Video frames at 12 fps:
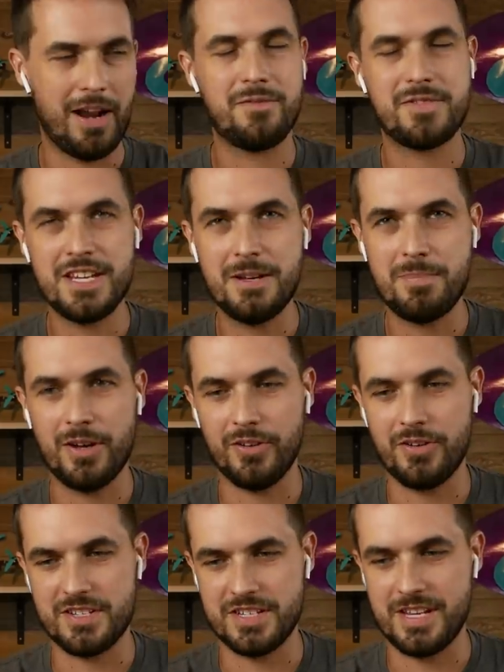But I've seen
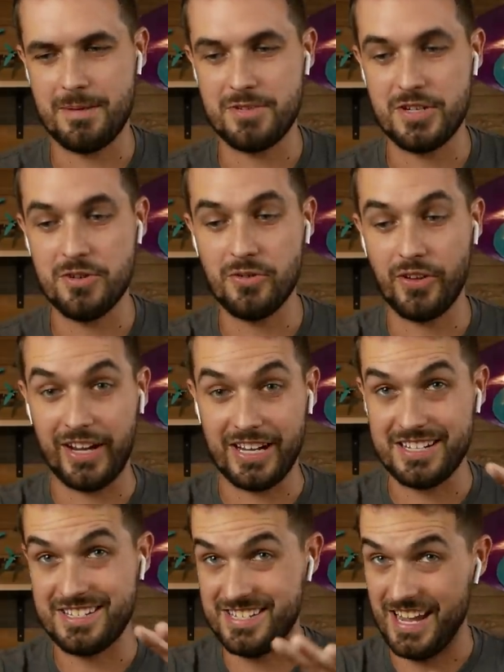builders attempt to use like
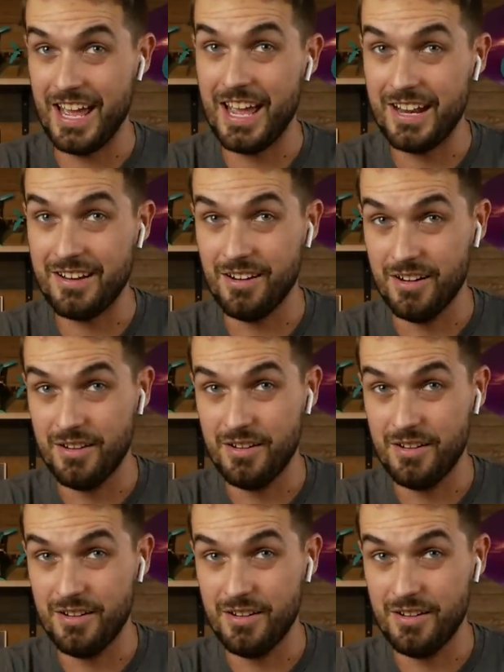ten,